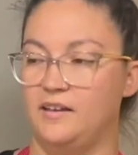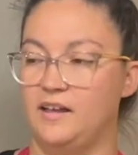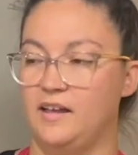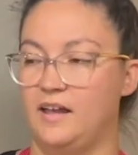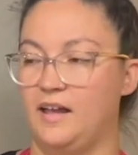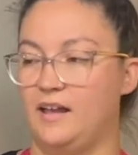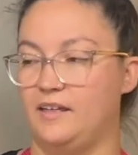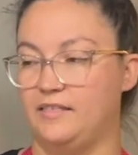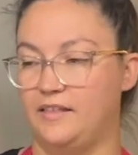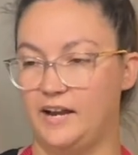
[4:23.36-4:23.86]

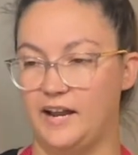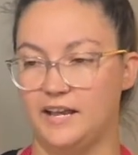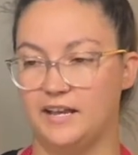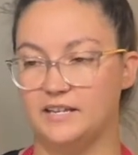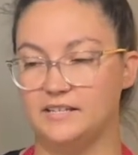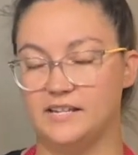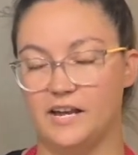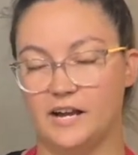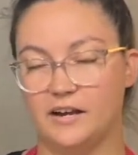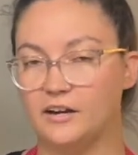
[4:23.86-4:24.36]
and then I
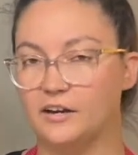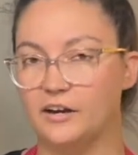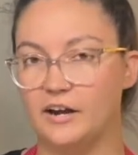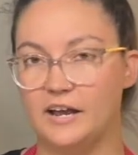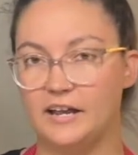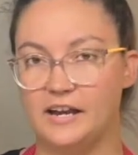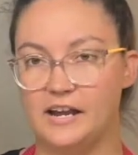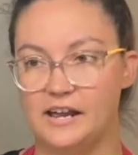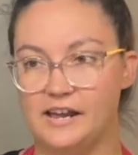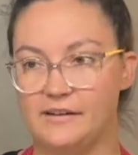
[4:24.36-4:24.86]
can
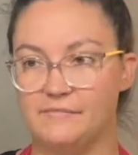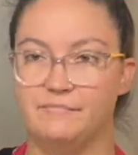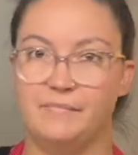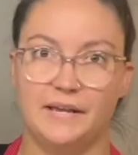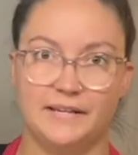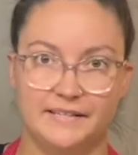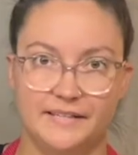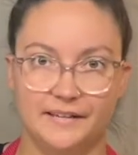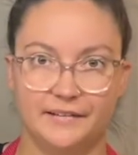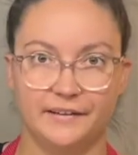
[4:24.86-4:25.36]
decorate it
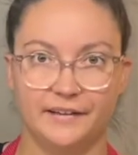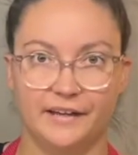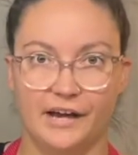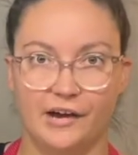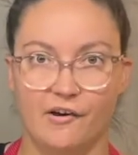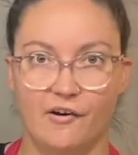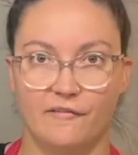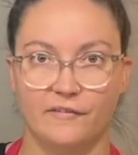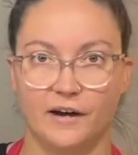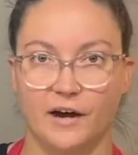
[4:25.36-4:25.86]
basically
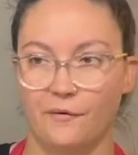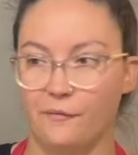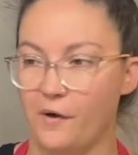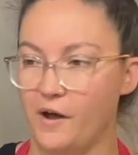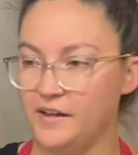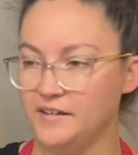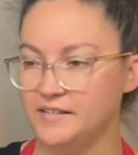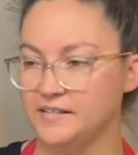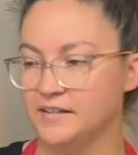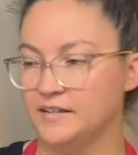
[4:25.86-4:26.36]
however I
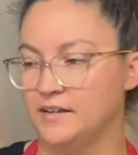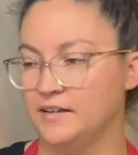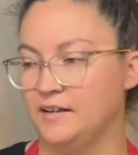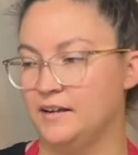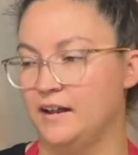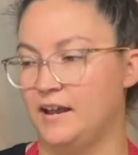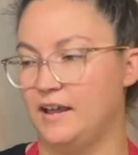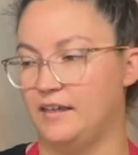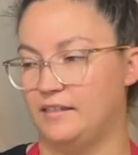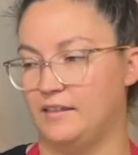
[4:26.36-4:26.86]
want.
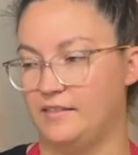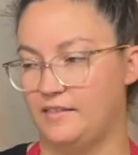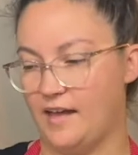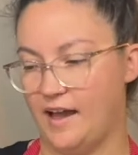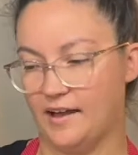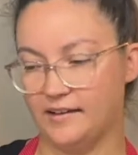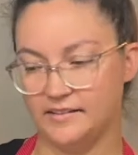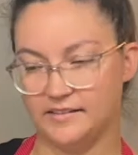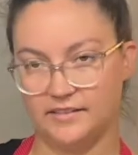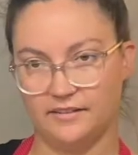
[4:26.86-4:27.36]
And then
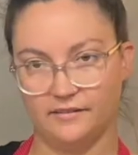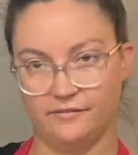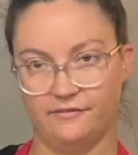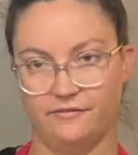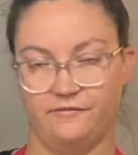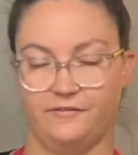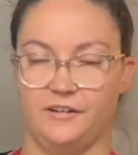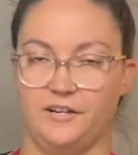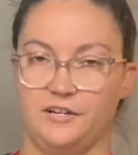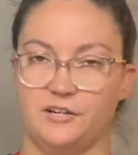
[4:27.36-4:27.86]
that is the
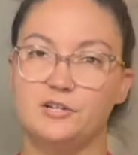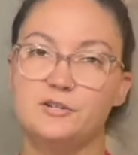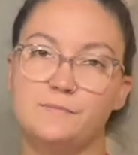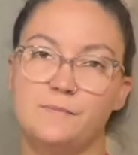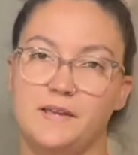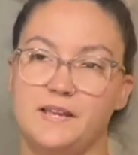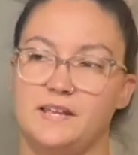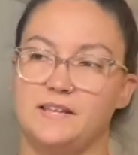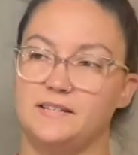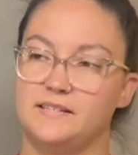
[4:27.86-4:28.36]
finished
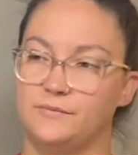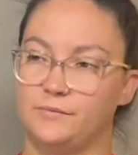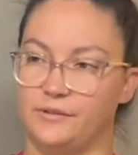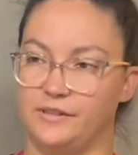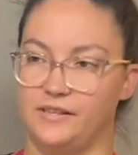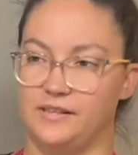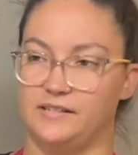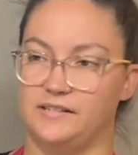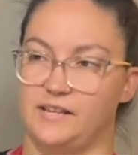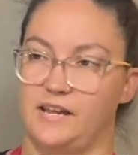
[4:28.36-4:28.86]
piece with
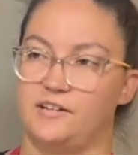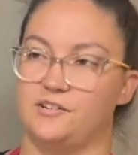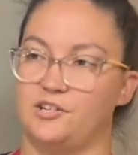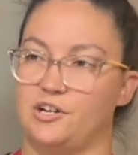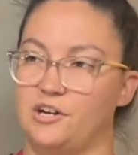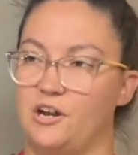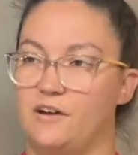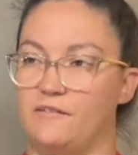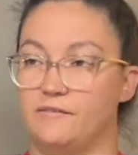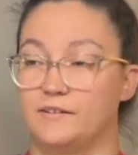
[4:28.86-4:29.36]
the
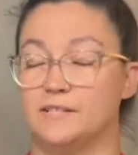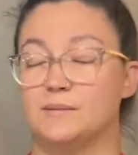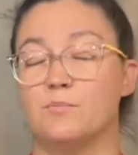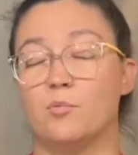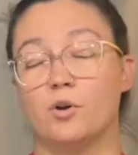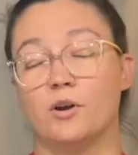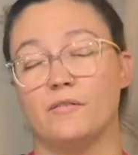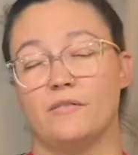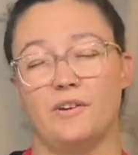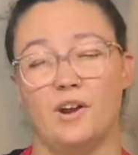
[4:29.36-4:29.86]
intention of it's
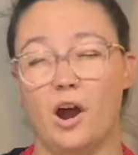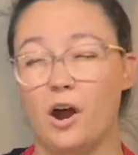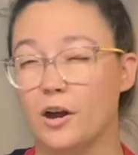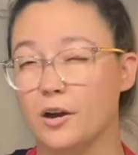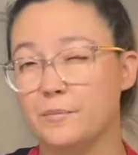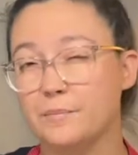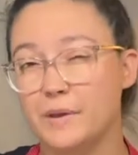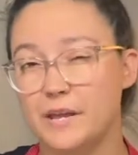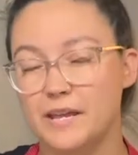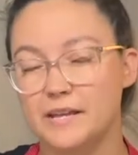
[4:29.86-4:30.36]
more of an
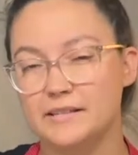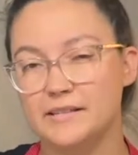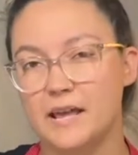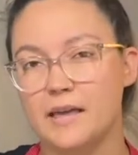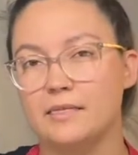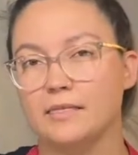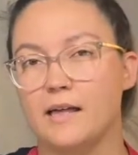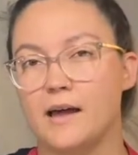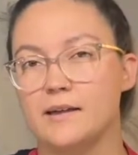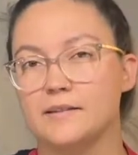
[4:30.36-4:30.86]
art piece
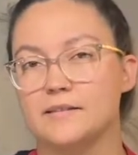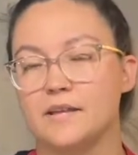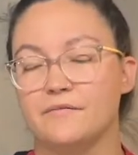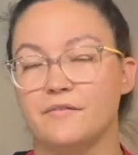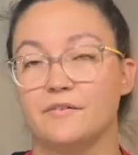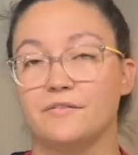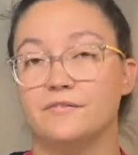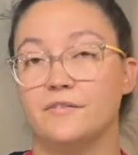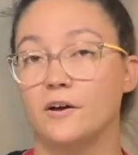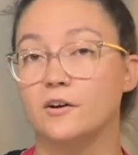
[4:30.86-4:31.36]
and less of a
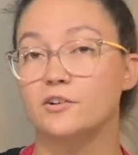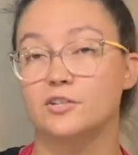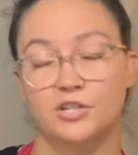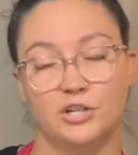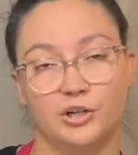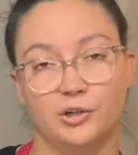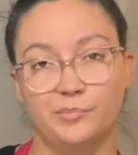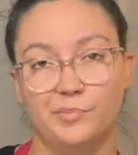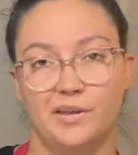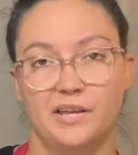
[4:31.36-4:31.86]

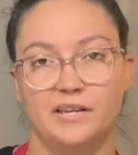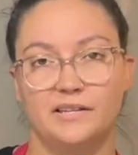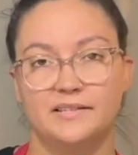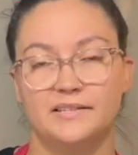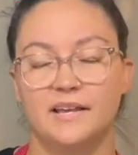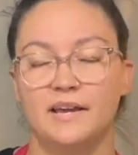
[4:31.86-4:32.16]
functional piece.